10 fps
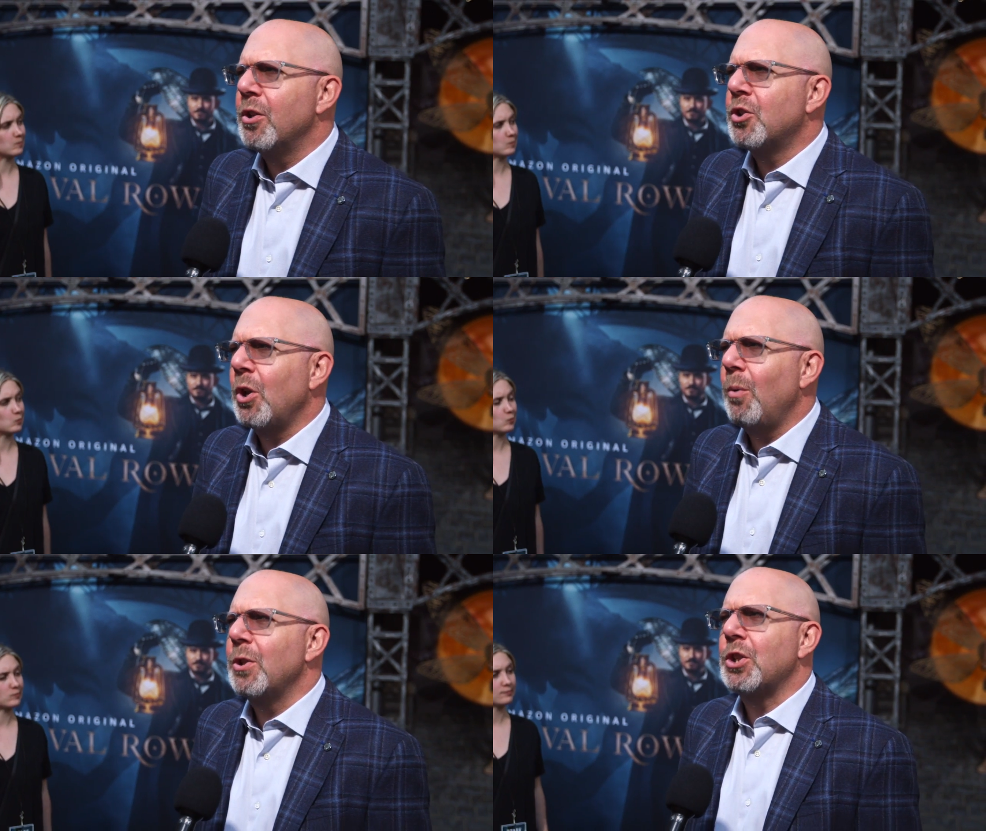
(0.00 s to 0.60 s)
Speaker 1: the
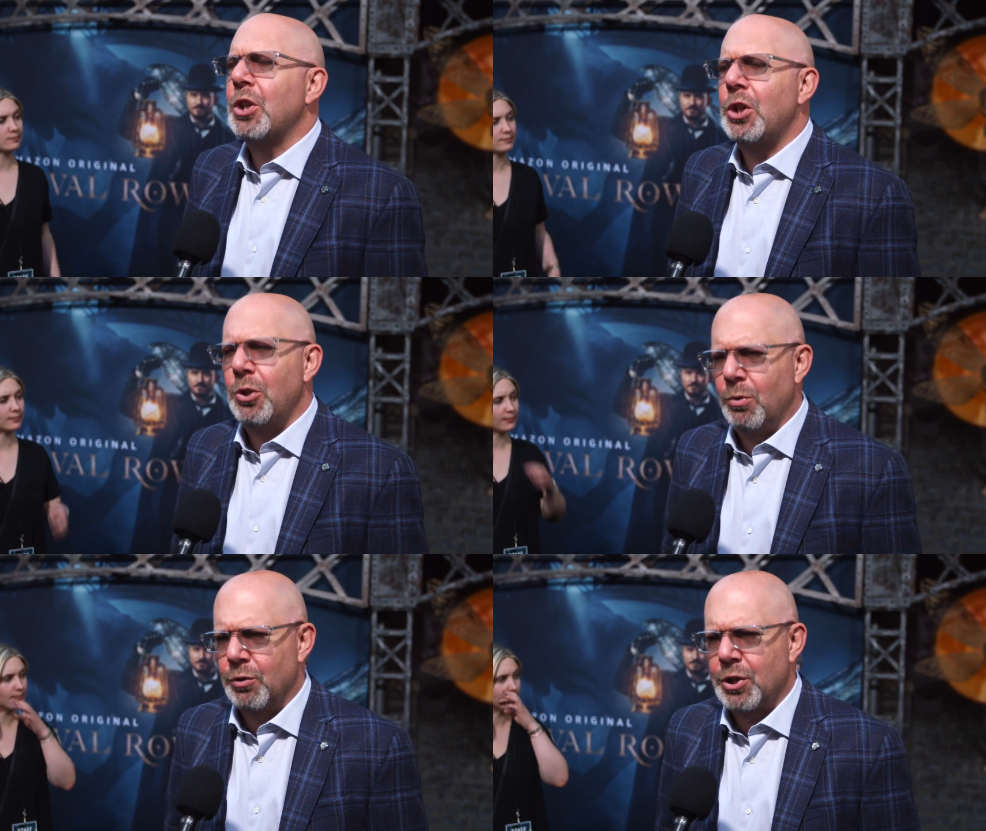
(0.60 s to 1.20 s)
show is
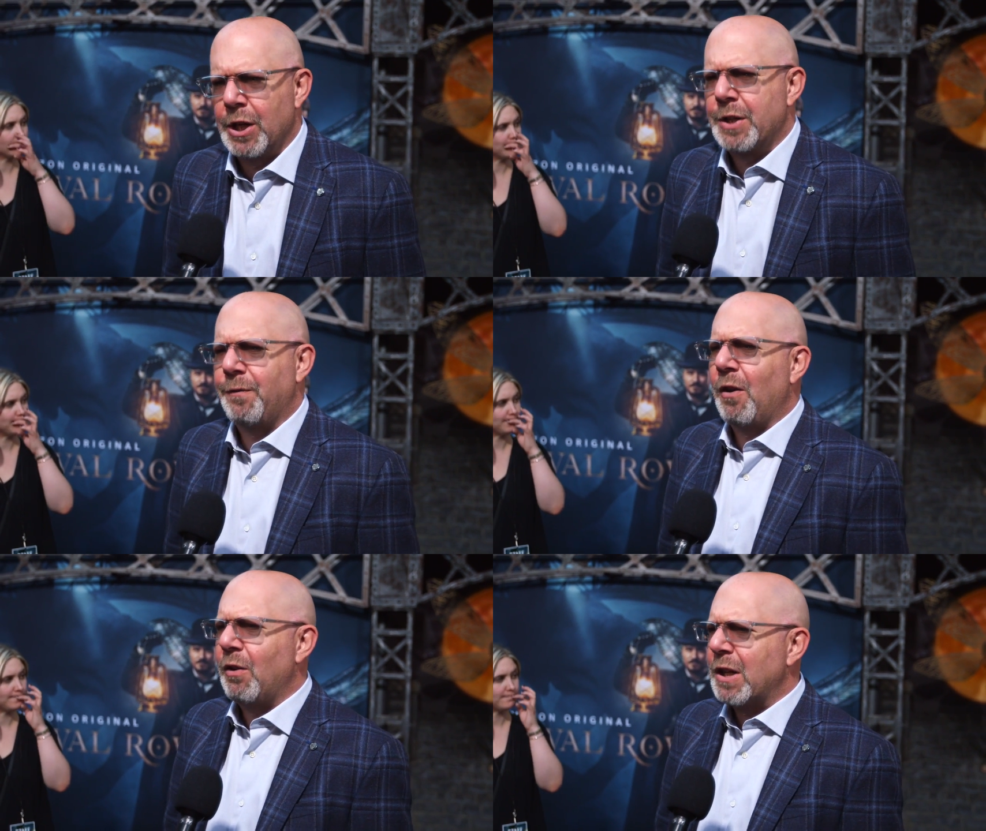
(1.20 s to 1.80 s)
huge.
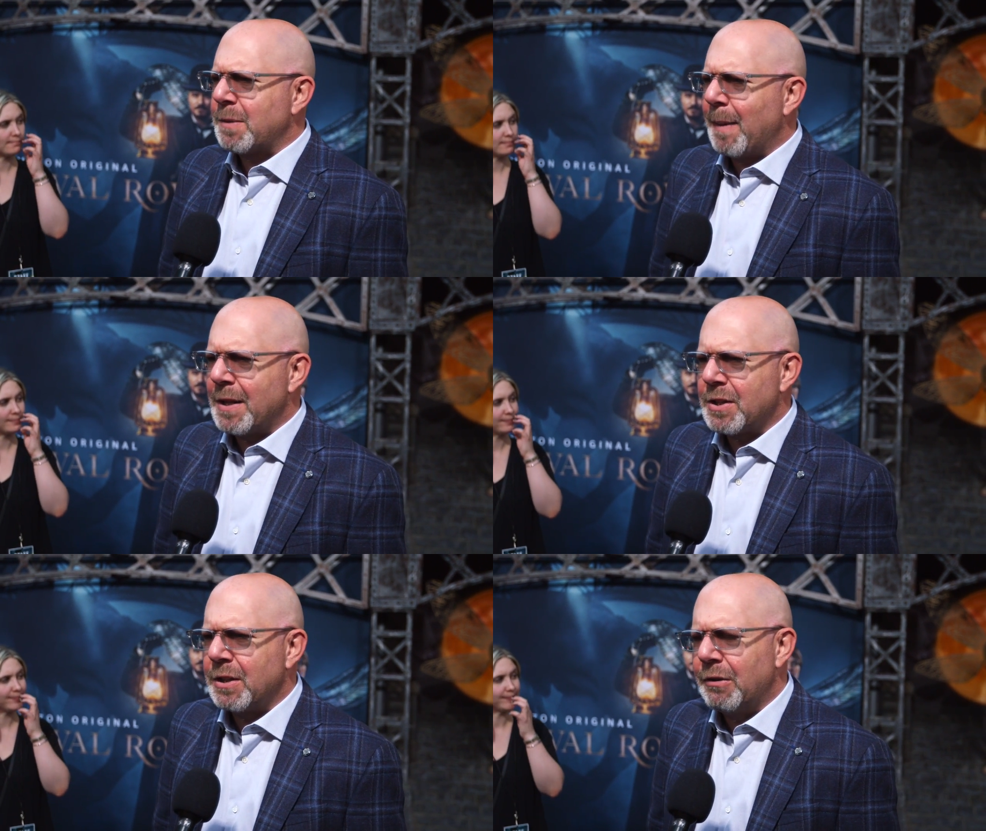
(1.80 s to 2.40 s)
It's very
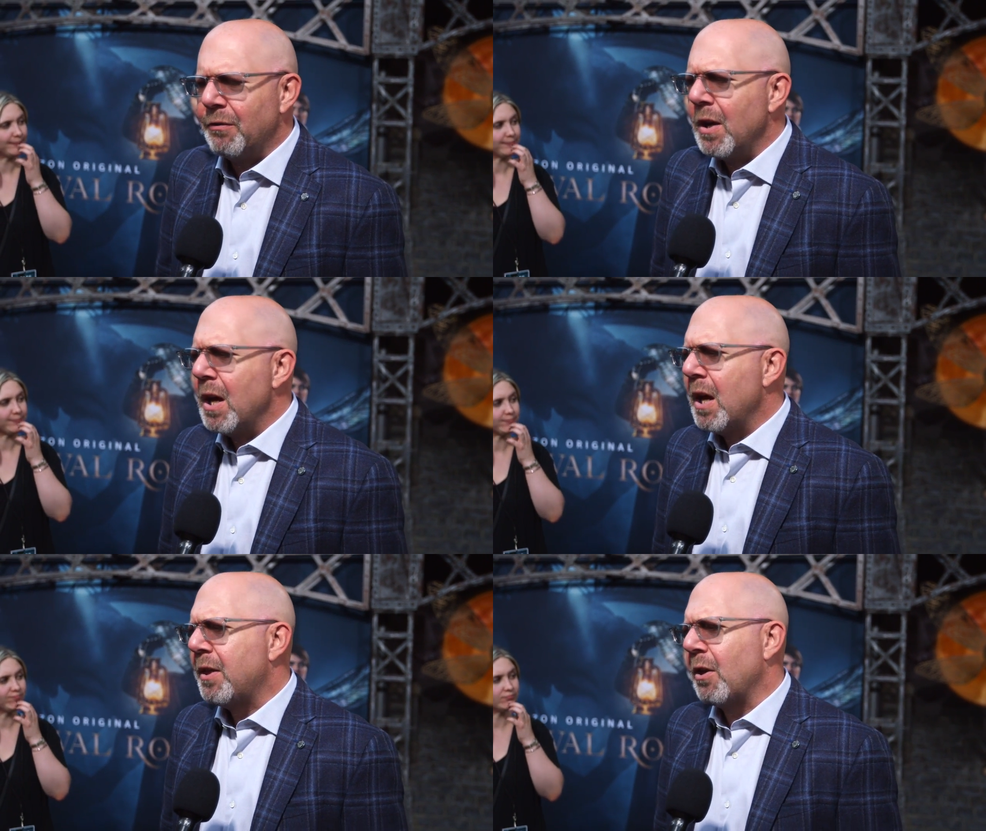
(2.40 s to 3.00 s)
expansive.
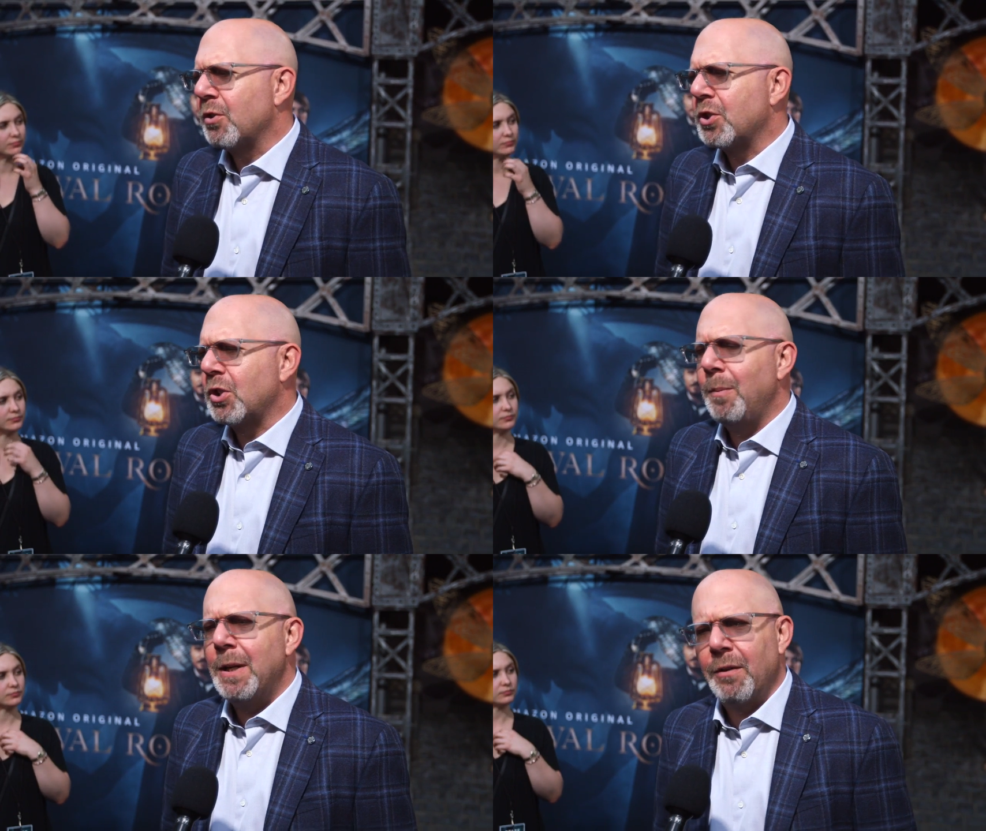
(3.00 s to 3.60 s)
There are
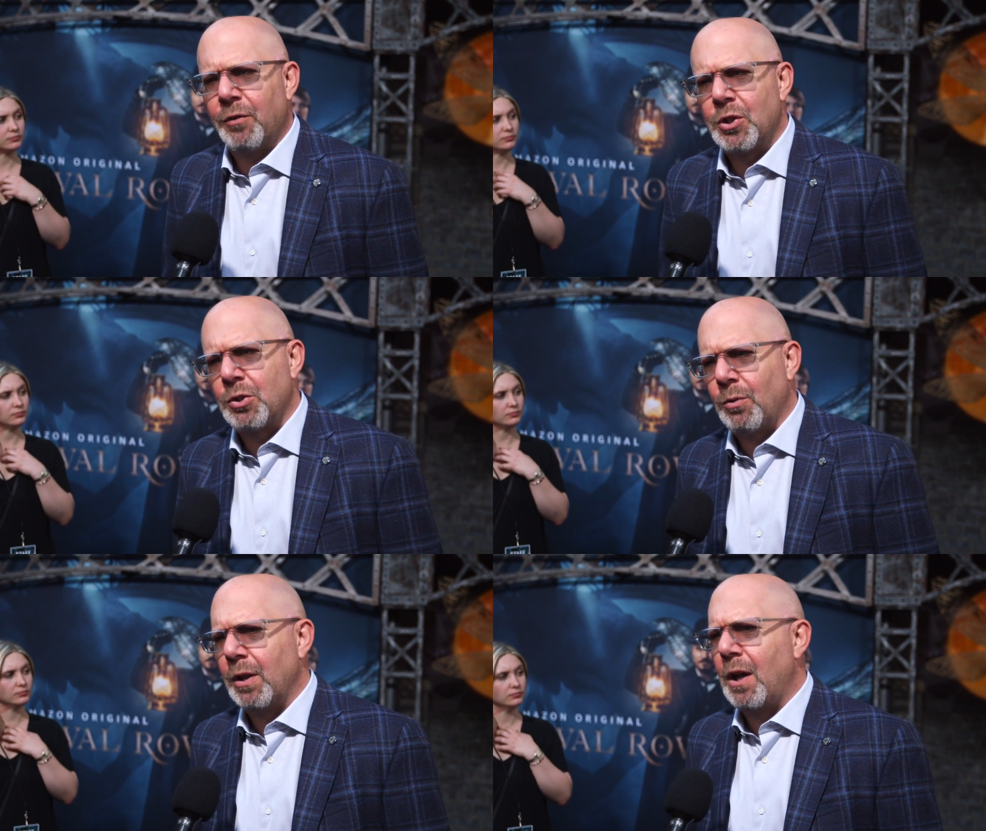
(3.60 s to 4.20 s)
so many different
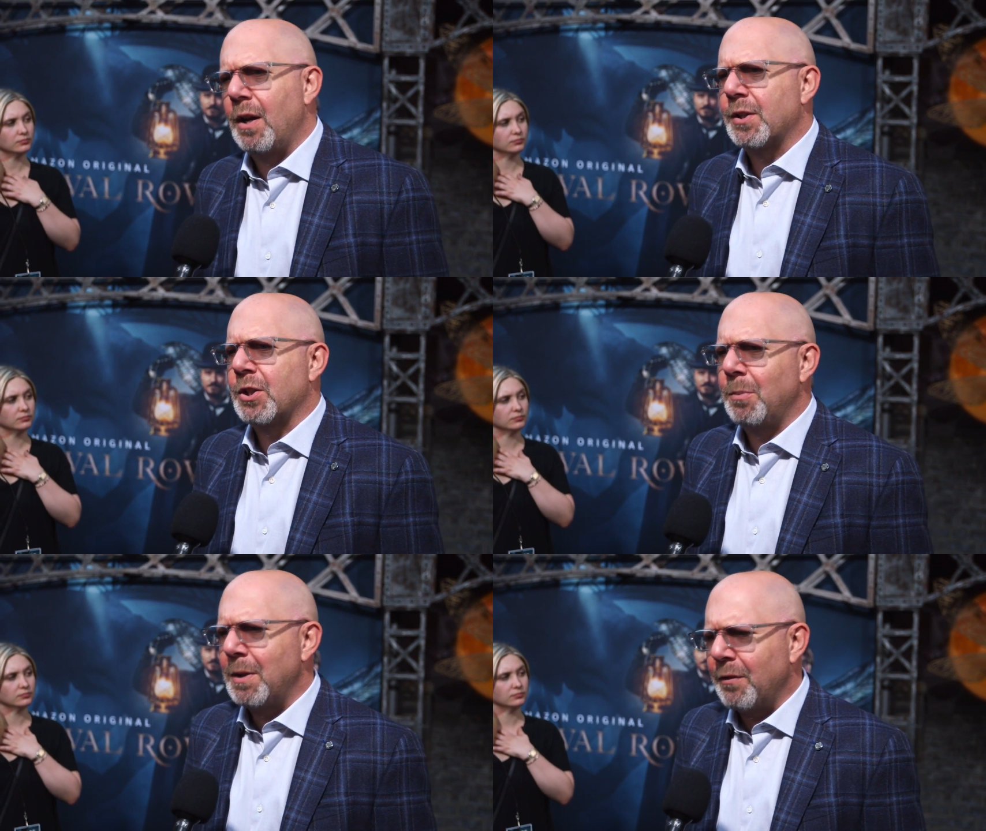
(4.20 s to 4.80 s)
storylines,
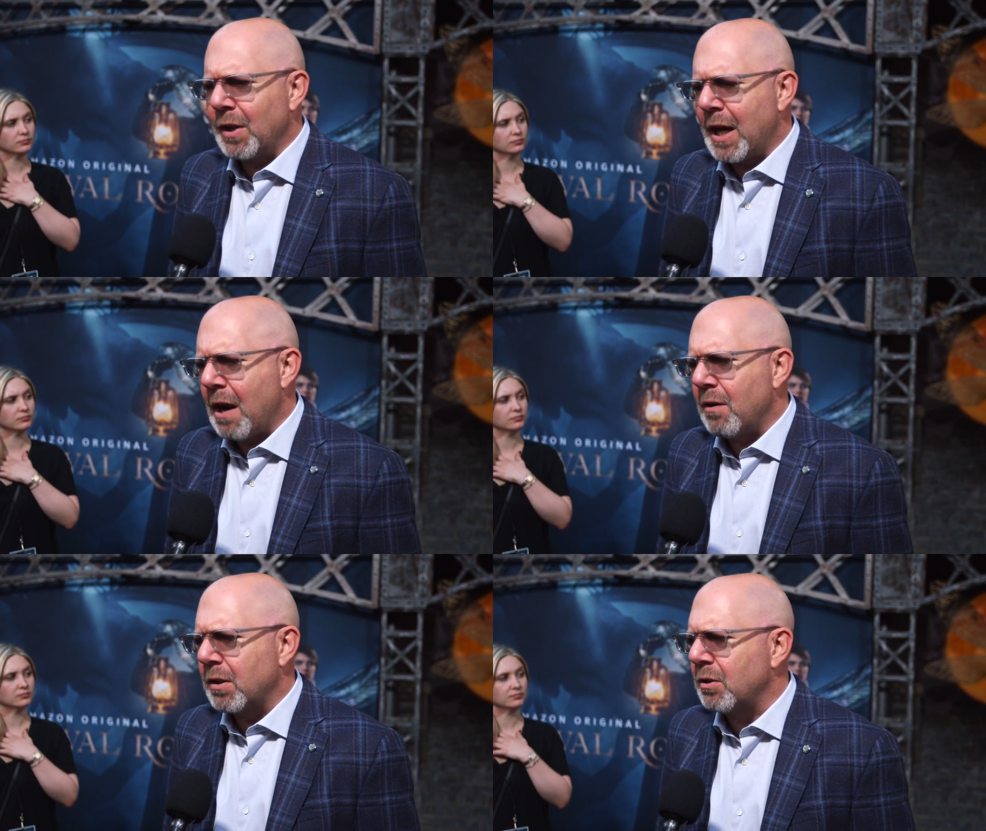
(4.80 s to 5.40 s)
so many different
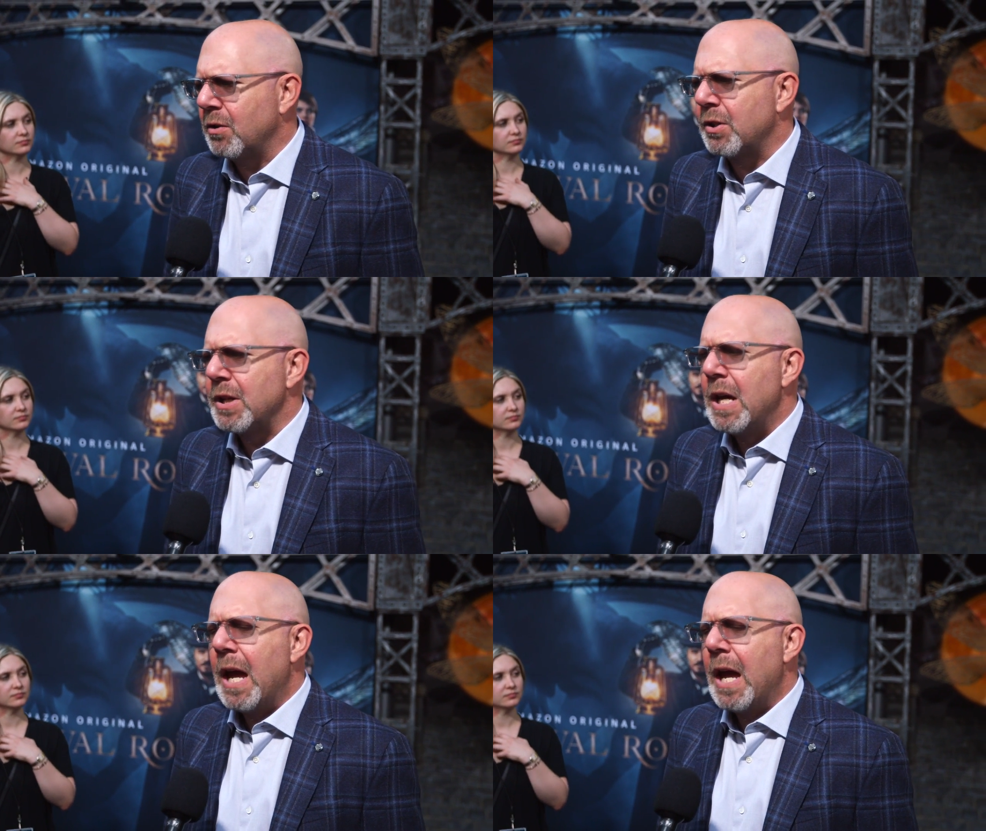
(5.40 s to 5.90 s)
characters,